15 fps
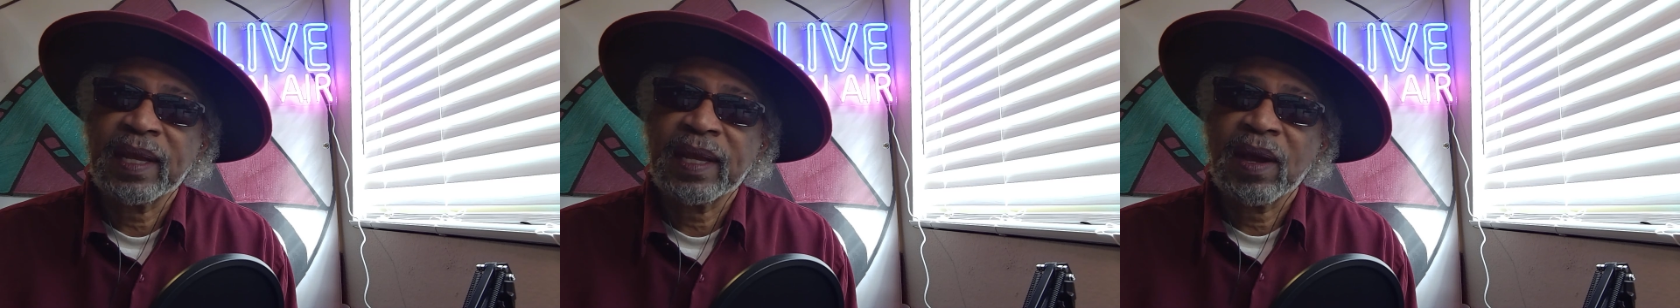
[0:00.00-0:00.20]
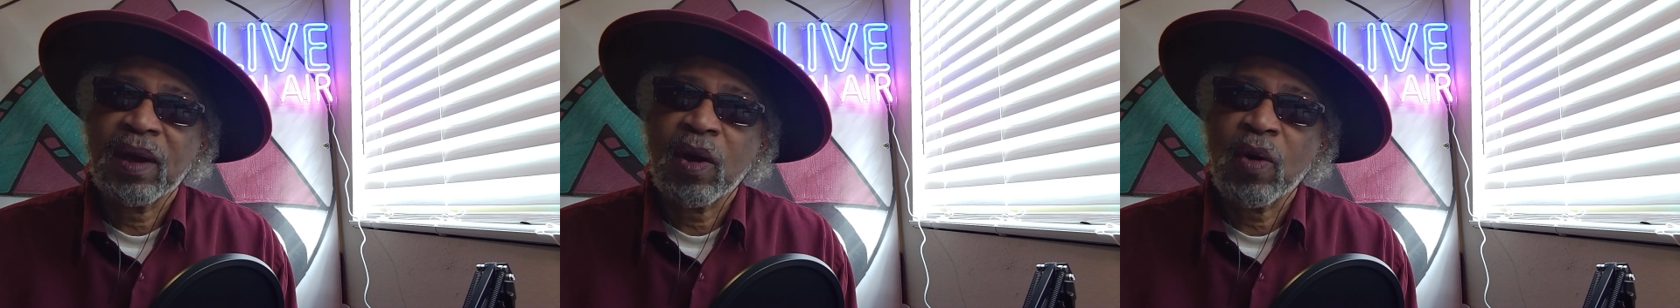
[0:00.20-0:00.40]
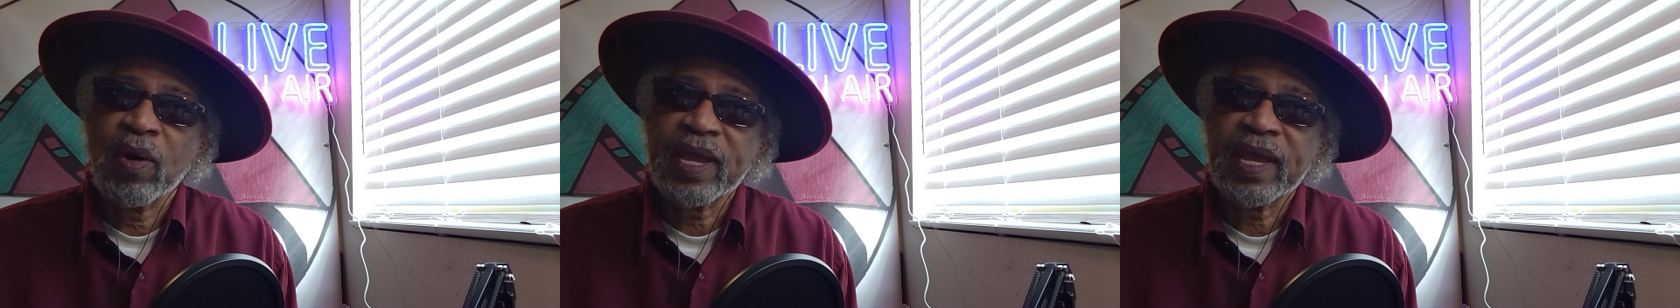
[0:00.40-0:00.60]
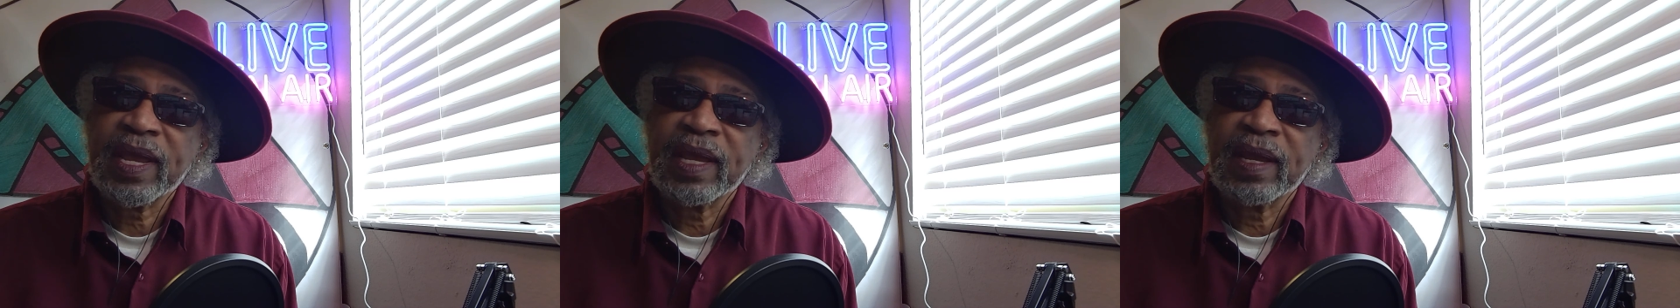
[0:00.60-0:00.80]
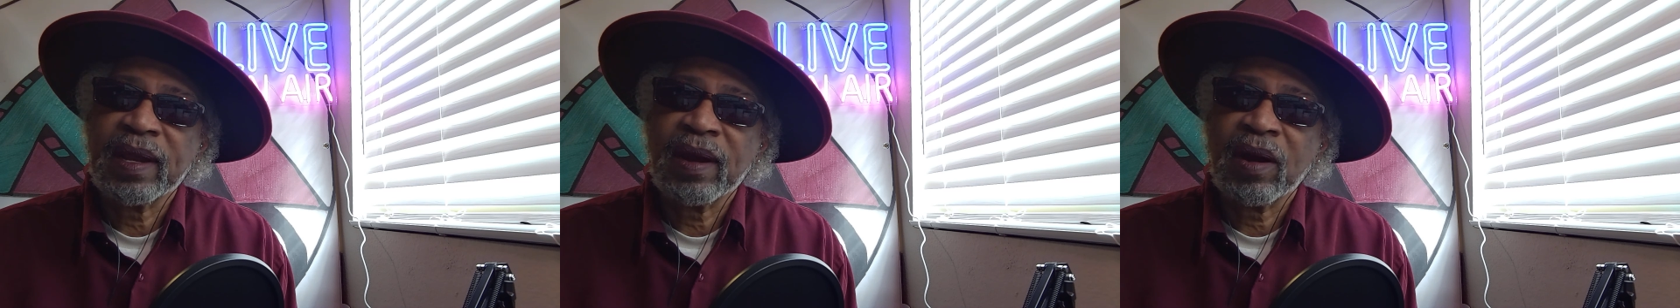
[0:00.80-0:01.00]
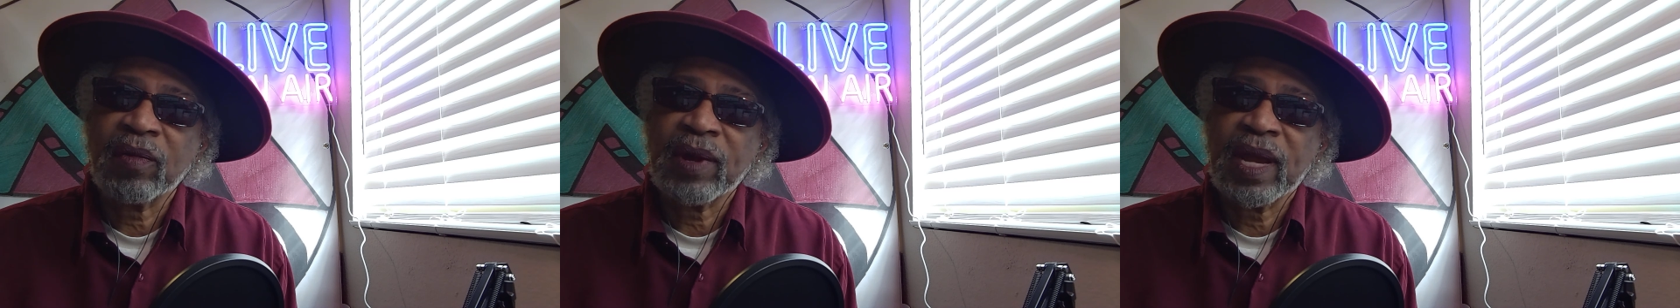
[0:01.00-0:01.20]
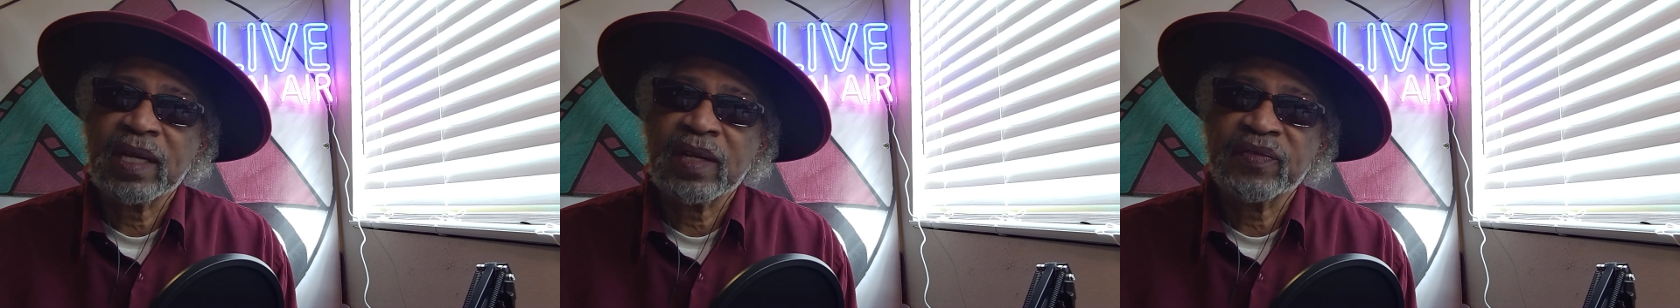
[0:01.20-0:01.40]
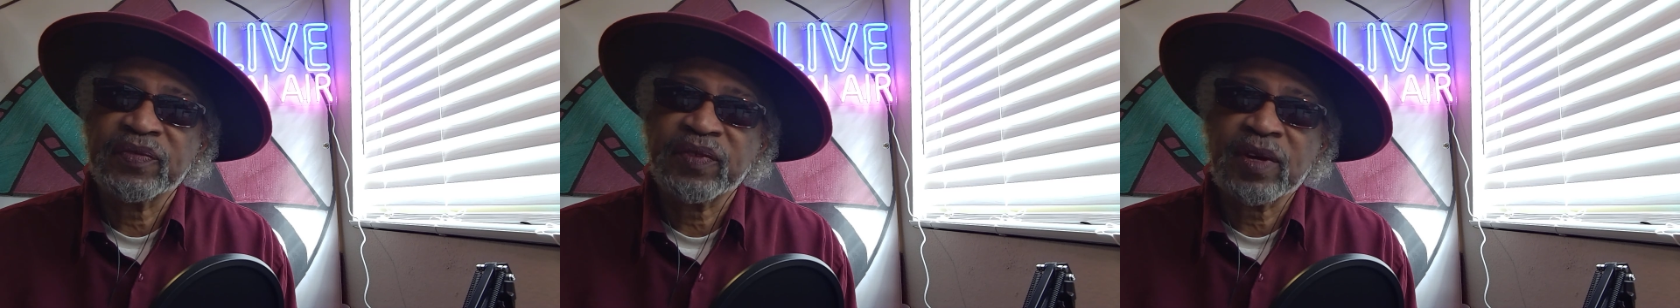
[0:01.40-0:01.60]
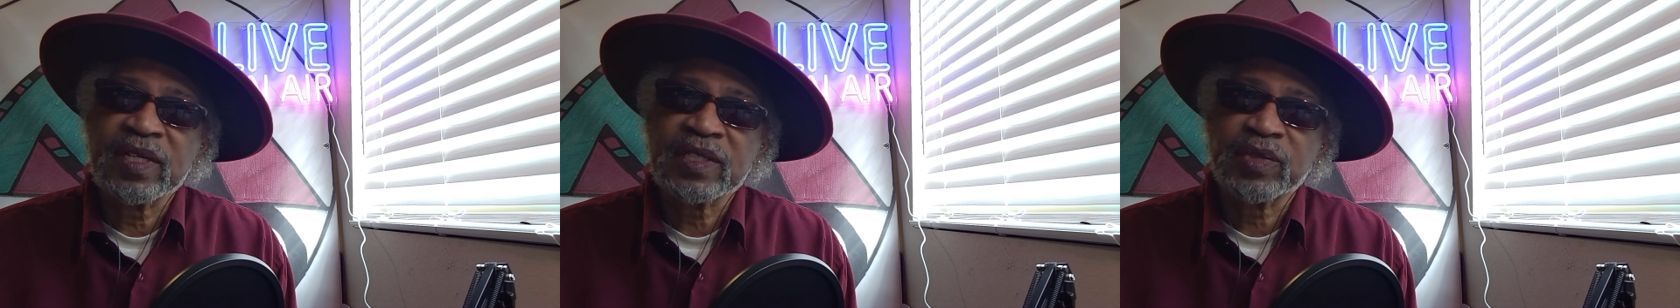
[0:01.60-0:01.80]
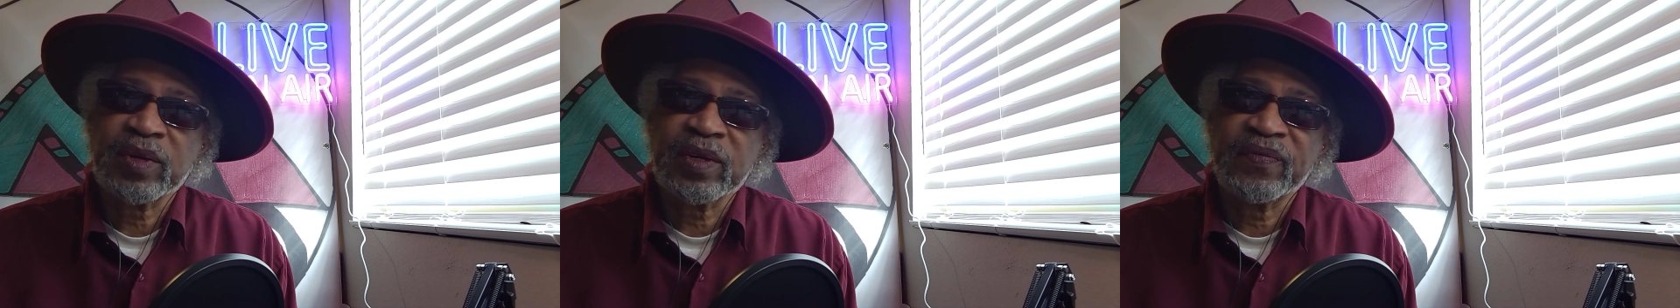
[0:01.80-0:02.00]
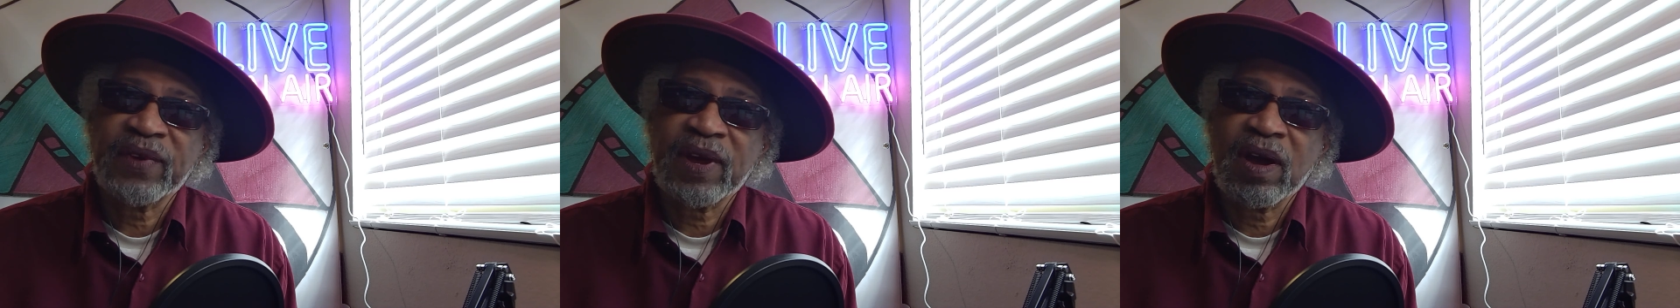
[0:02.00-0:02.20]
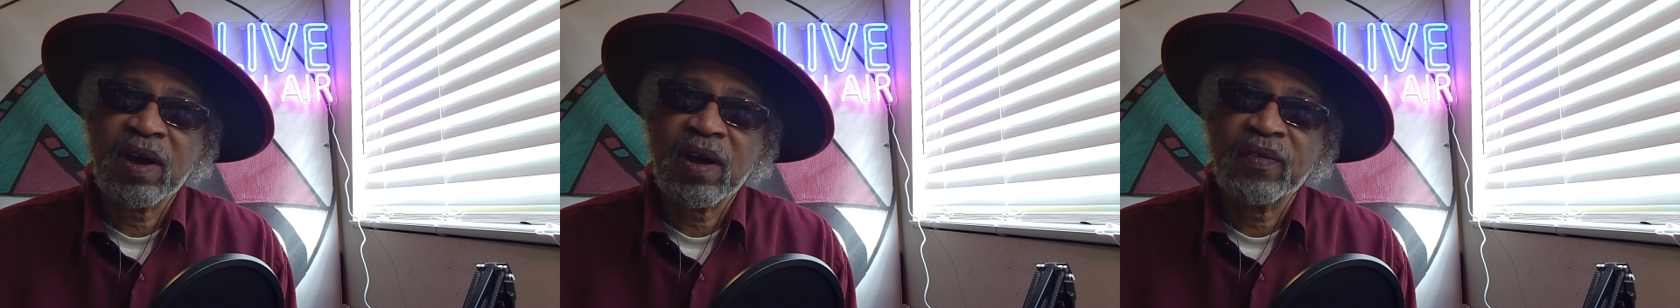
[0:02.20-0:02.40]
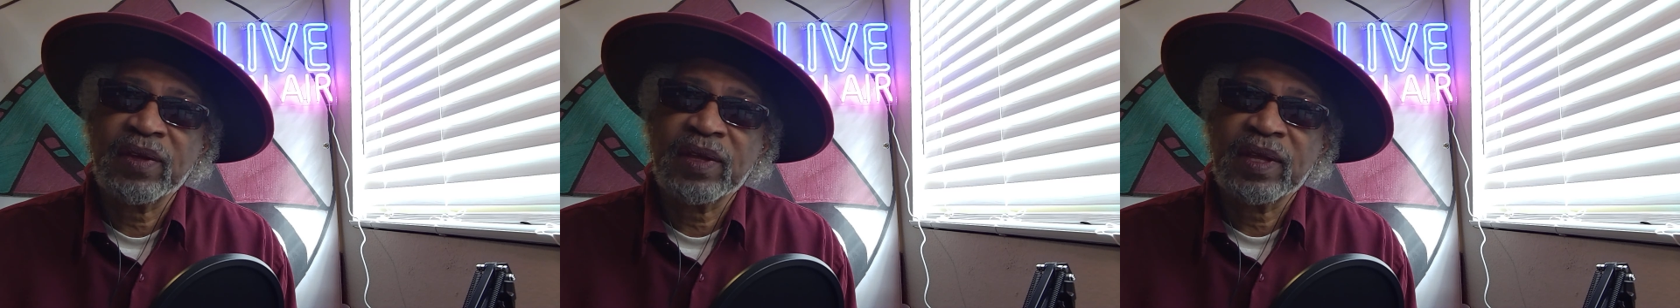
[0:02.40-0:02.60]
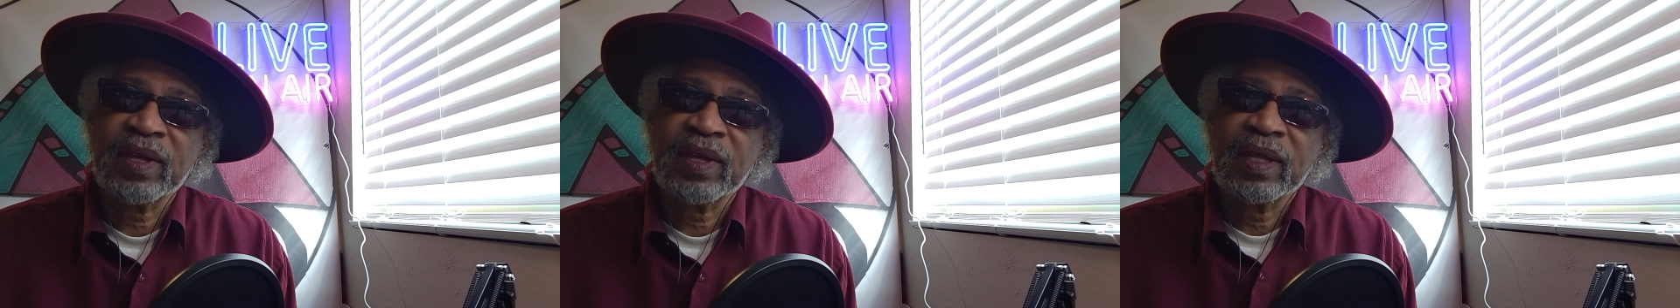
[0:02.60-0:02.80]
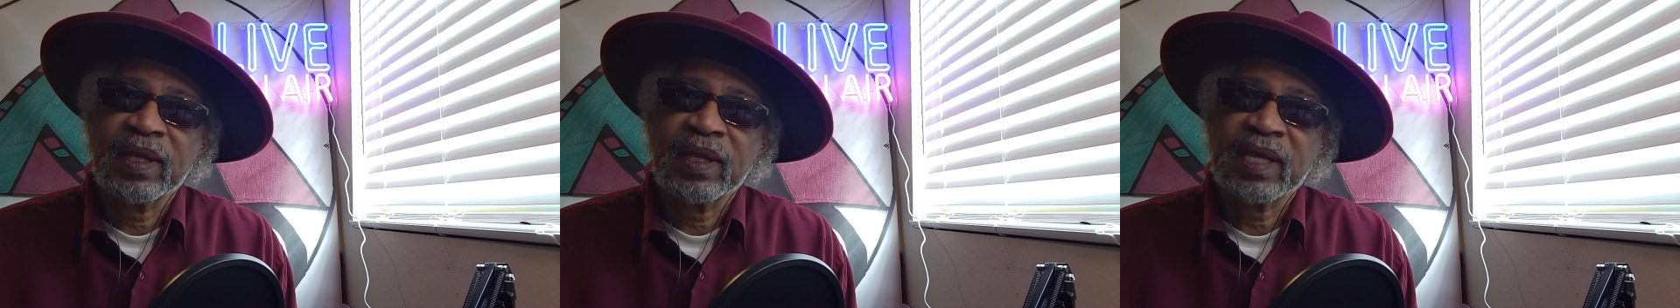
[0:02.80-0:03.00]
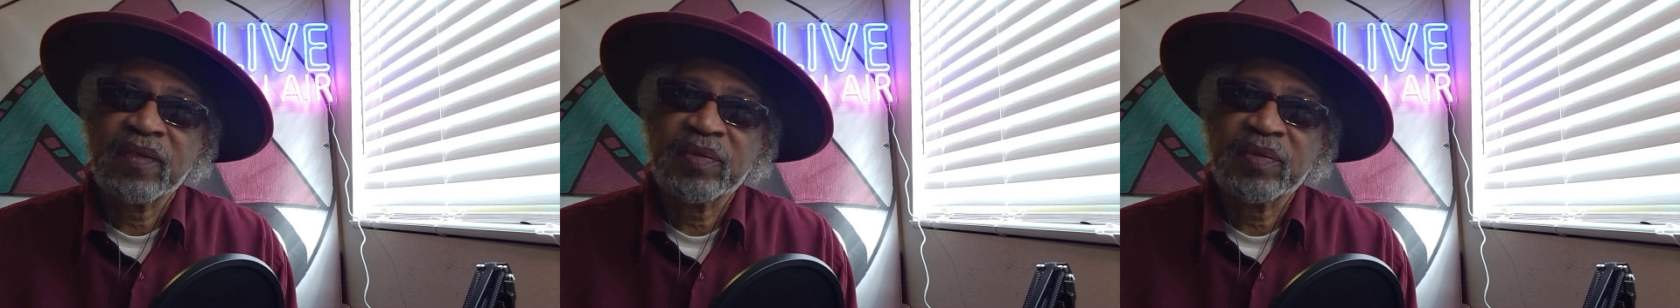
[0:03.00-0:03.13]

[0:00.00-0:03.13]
Okay, all right. If drugs were involved, give him a